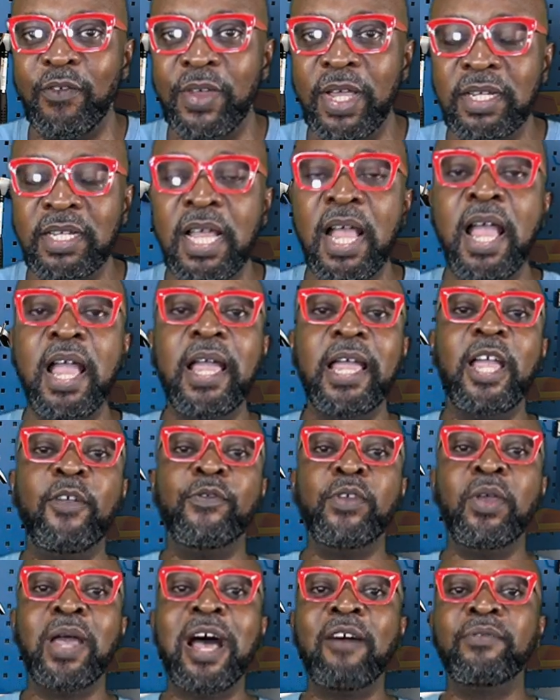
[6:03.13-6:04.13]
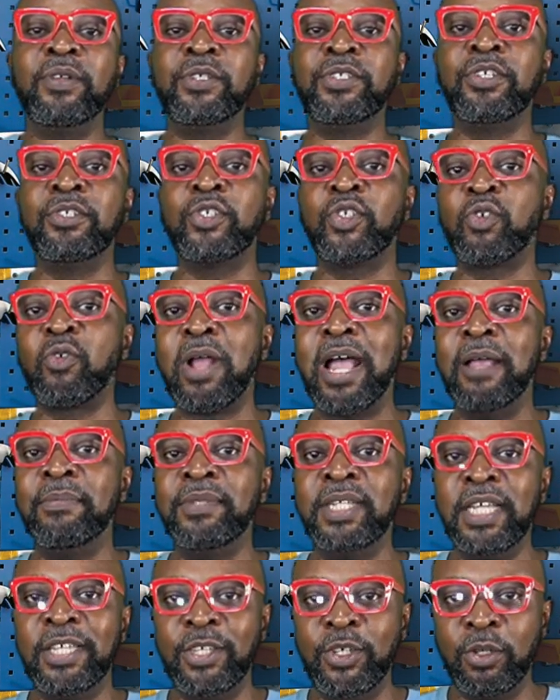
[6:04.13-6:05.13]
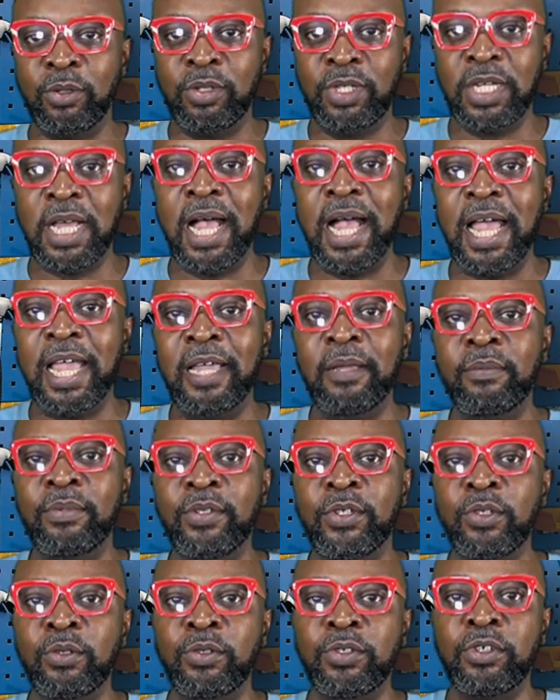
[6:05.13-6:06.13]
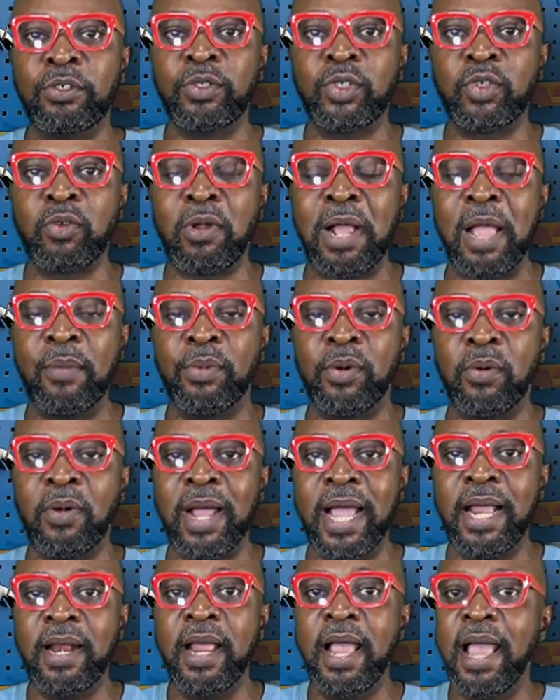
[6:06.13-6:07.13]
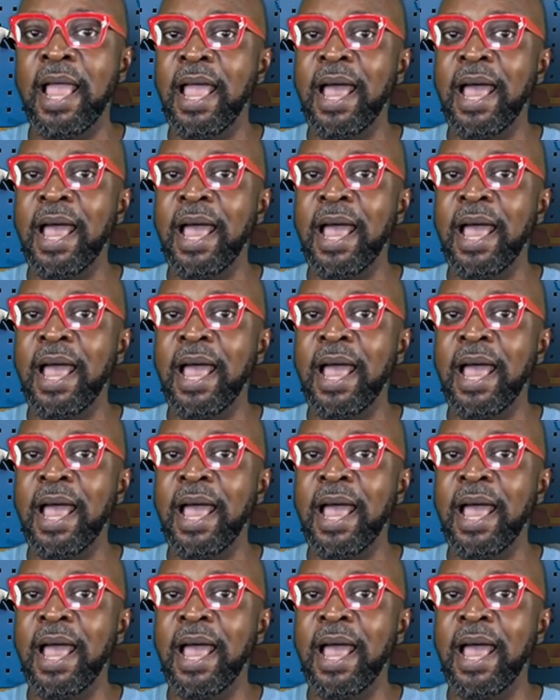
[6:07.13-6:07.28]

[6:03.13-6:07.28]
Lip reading: it. If you haven't subscribed, take your time to subscribe, all right?